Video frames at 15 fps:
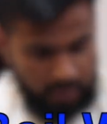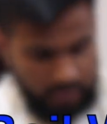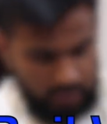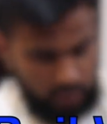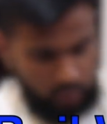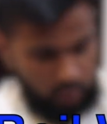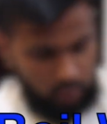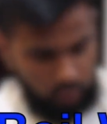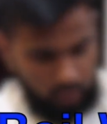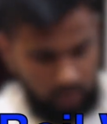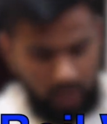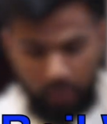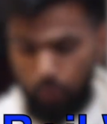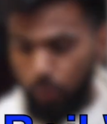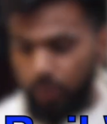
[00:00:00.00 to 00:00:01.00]
So
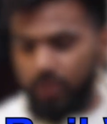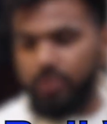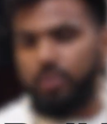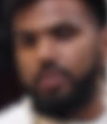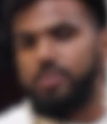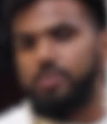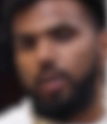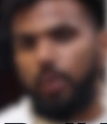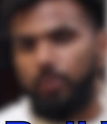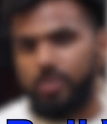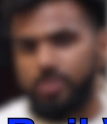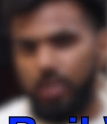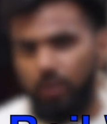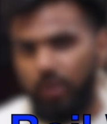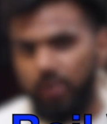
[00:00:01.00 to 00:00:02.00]
according to the Starbucks
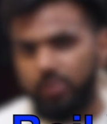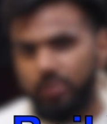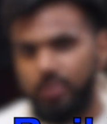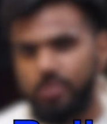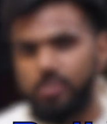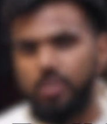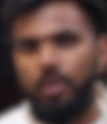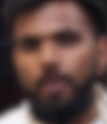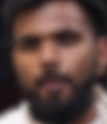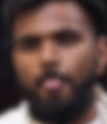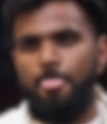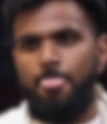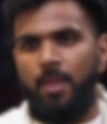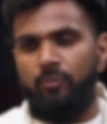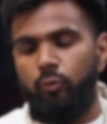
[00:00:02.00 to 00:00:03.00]
directions,
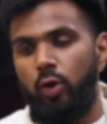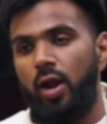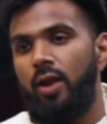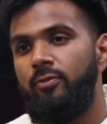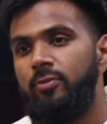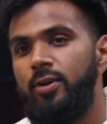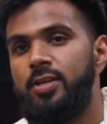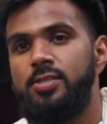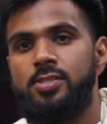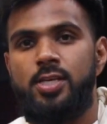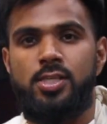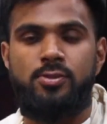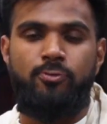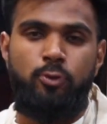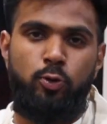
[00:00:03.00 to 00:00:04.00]
for every
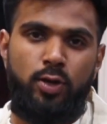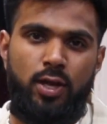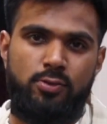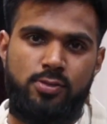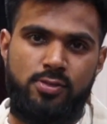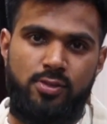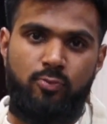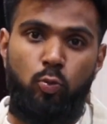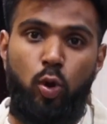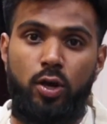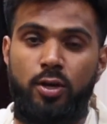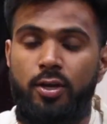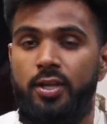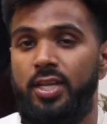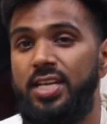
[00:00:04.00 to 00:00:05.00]
6 fluid ounces of
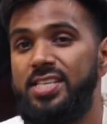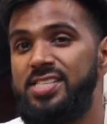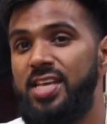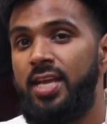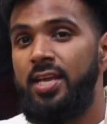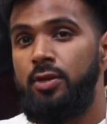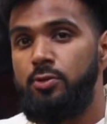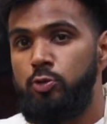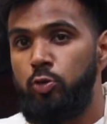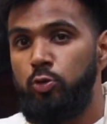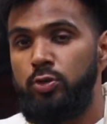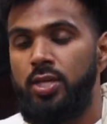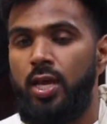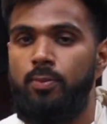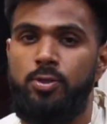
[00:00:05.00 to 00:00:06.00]
water, you need 2
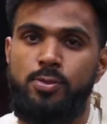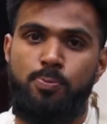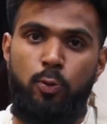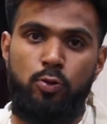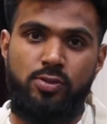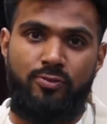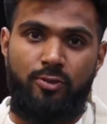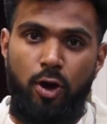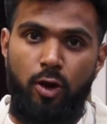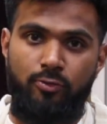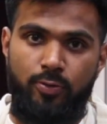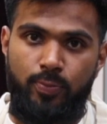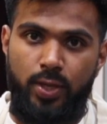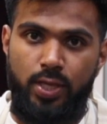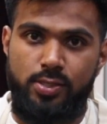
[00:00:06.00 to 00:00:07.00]
tablespoons of
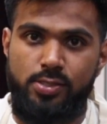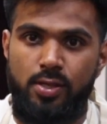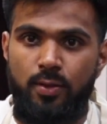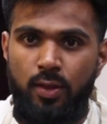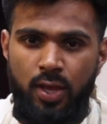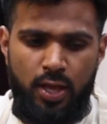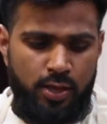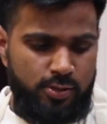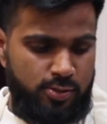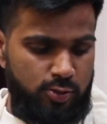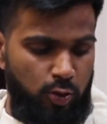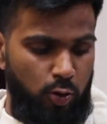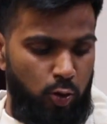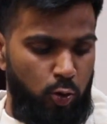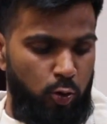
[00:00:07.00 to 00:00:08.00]
coffee beans.
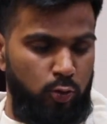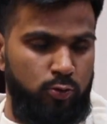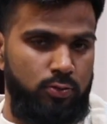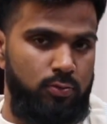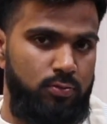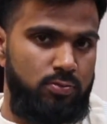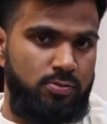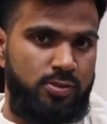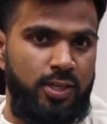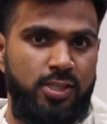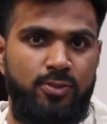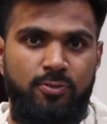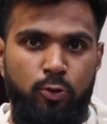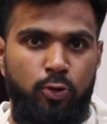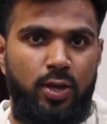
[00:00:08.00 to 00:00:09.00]
So
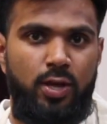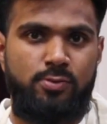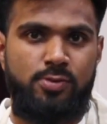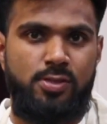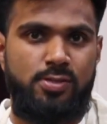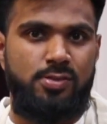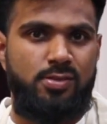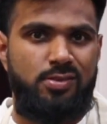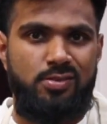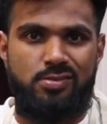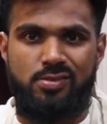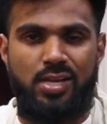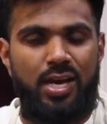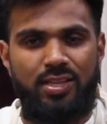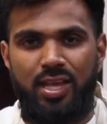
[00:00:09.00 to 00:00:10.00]
6 fluid ounces is
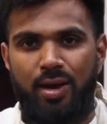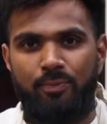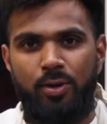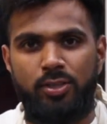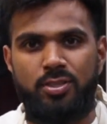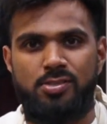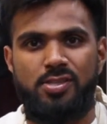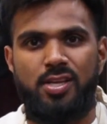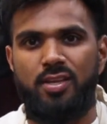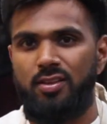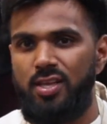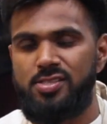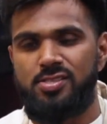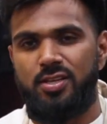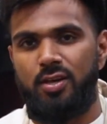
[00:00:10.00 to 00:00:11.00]
not that much, it's like
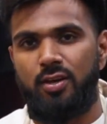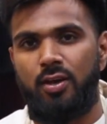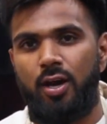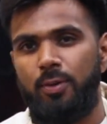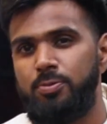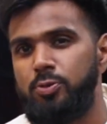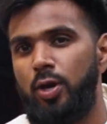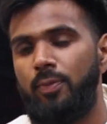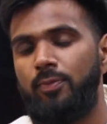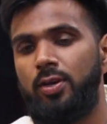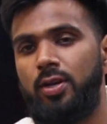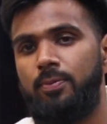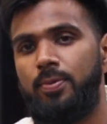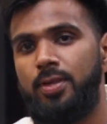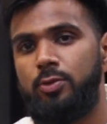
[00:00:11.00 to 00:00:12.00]
less than a cup. So I'm
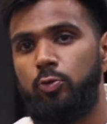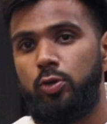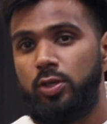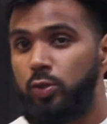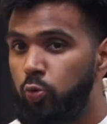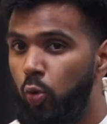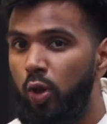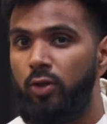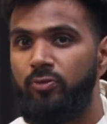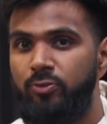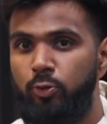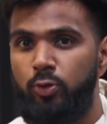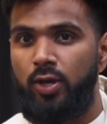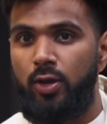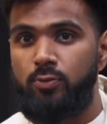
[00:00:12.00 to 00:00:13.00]
gonna be doing 12
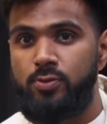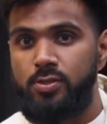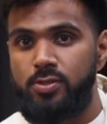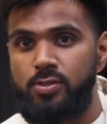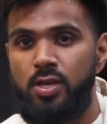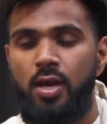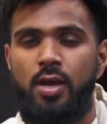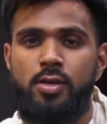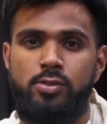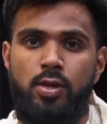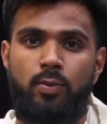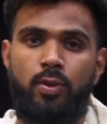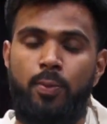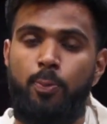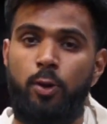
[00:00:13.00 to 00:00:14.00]
fluid ounces. So I'm
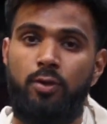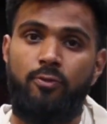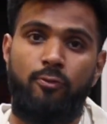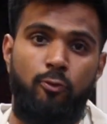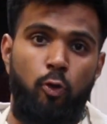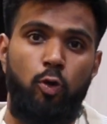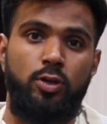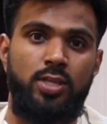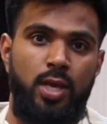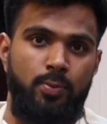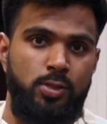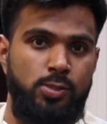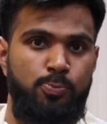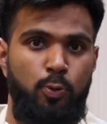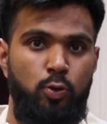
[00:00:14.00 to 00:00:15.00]
gonna put 4
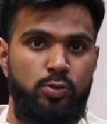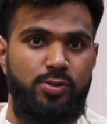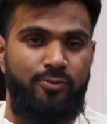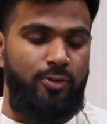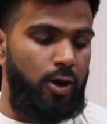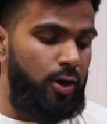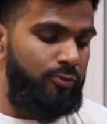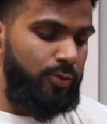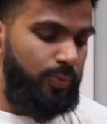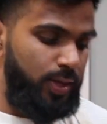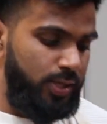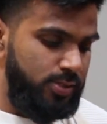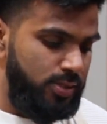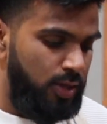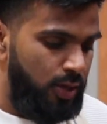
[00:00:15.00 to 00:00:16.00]
tablespoons of coffee
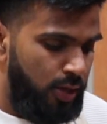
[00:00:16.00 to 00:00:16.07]
beans.